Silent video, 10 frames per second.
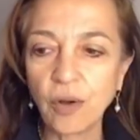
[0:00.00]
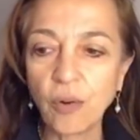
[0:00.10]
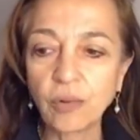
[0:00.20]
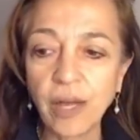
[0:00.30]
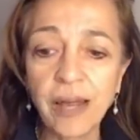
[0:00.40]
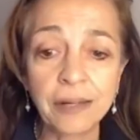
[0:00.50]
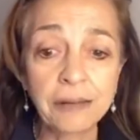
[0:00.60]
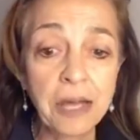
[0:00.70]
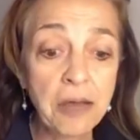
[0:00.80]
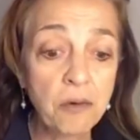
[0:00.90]
Okay.
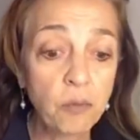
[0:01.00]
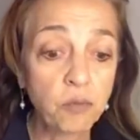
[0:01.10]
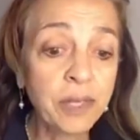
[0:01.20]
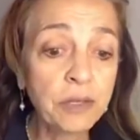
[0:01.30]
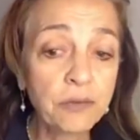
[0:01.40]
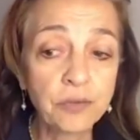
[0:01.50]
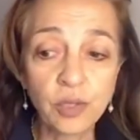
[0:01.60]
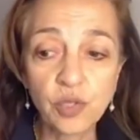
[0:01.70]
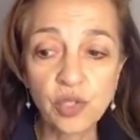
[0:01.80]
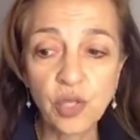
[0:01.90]

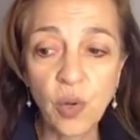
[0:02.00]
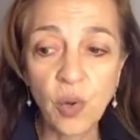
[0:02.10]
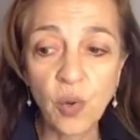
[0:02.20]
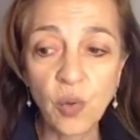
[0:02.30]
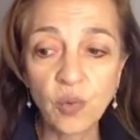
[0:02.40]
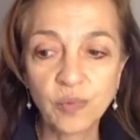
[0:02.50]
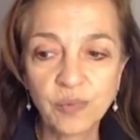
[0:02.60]
Wonderful. So